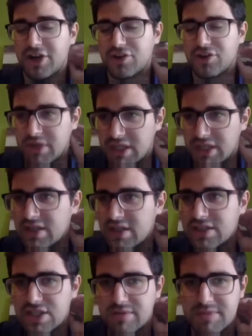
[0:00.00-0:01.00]
me in
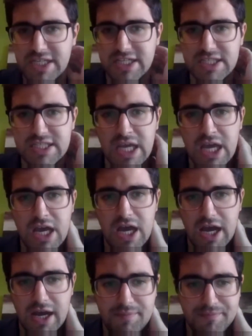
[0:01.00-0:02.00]
some sense
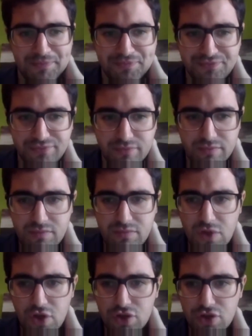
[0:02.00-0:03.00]

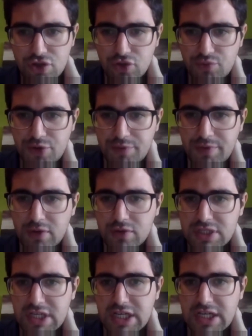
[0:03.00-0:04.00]
to propose
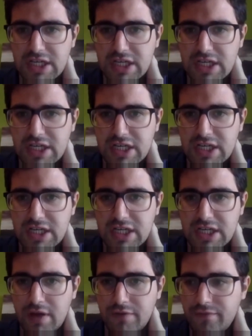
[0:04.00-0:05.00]
a
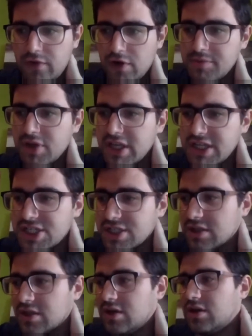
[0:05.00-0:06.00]
formulation
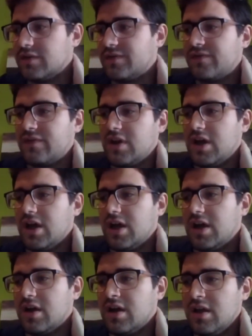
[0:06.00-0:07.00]
of
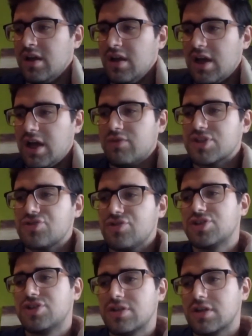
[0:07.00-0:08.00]
how the
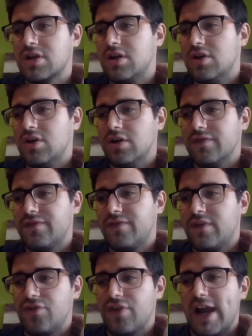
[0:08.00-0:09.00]
structure of
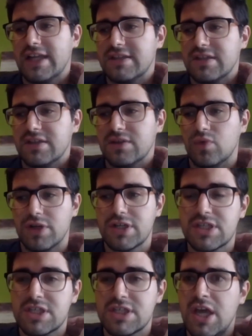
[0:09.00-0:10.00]
reality
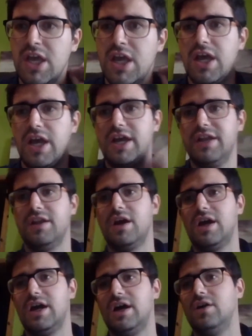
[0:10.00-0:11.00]
works and
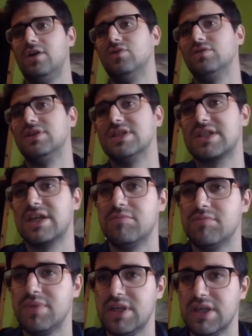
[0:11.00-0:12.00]
how this can
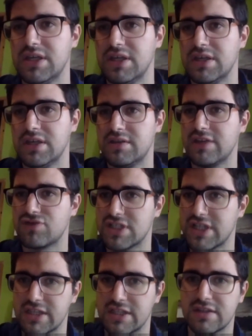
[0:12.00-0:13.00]
be then
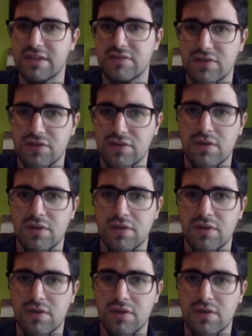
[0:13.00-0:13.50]
translated into